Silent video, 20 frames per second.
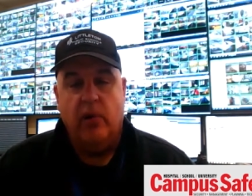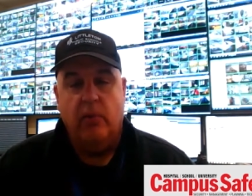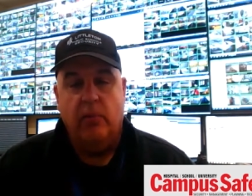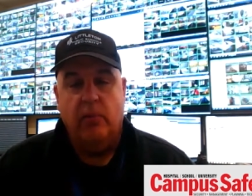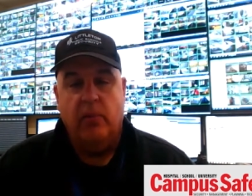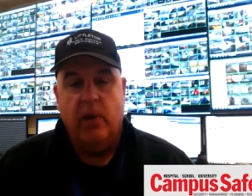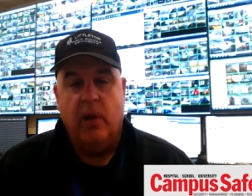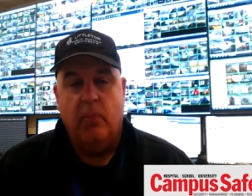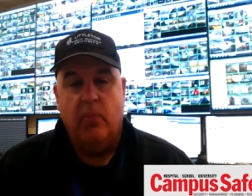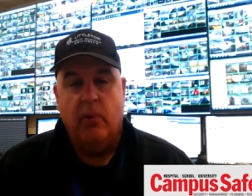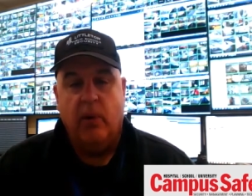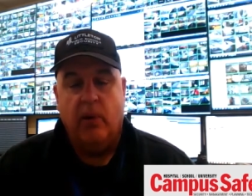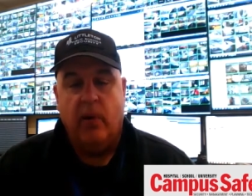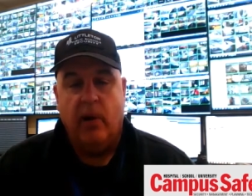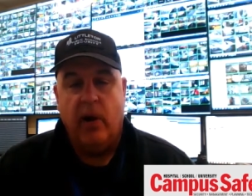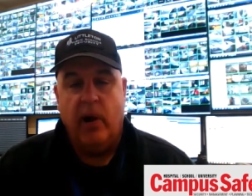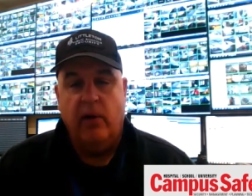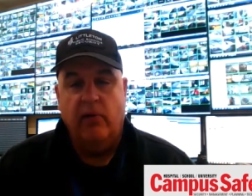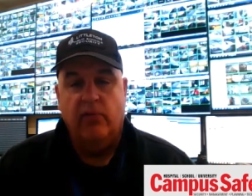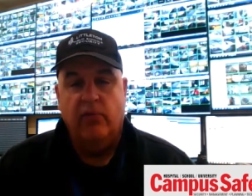Deborah
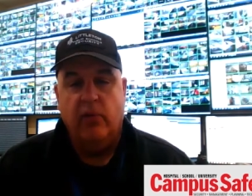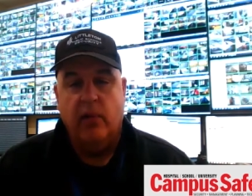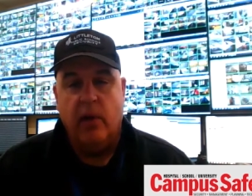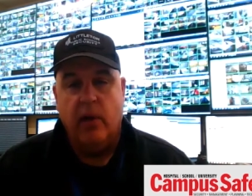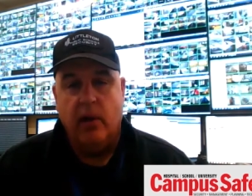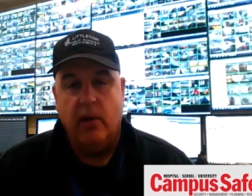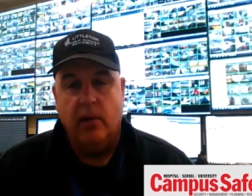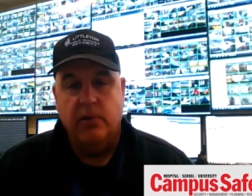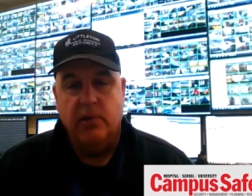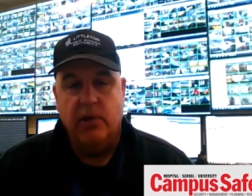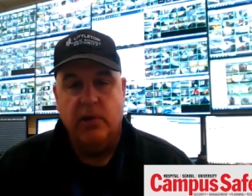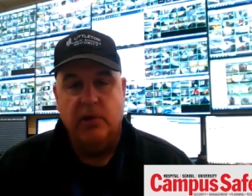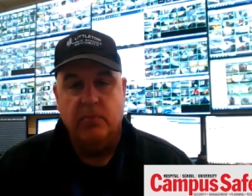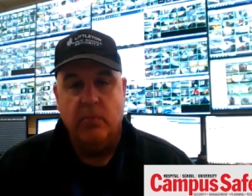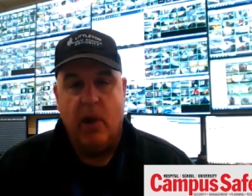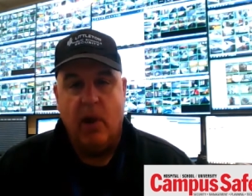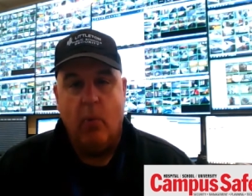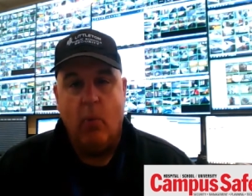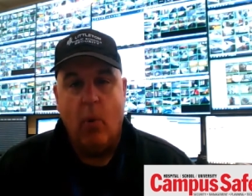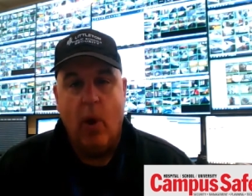Grace, and she is
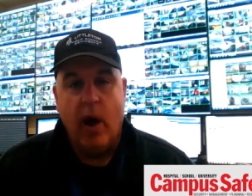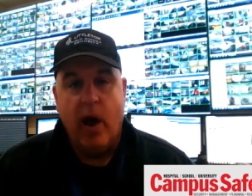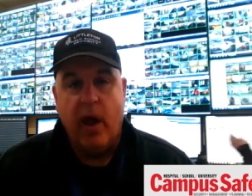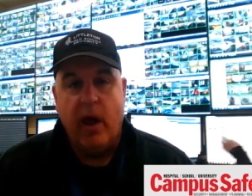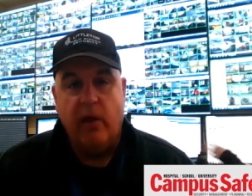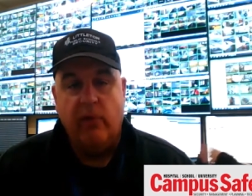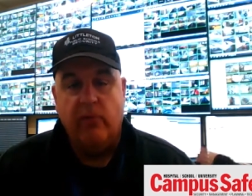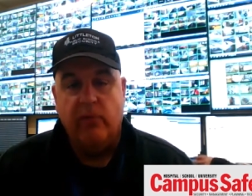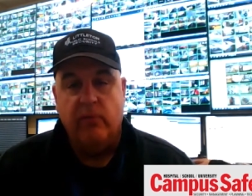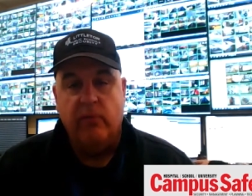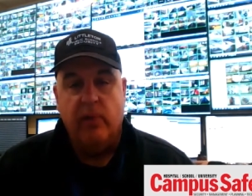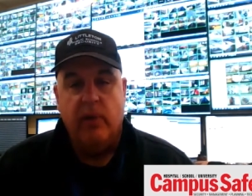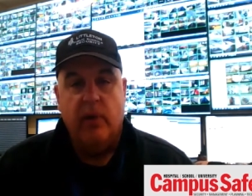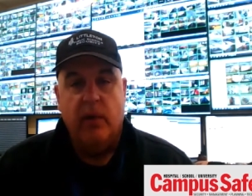my wife.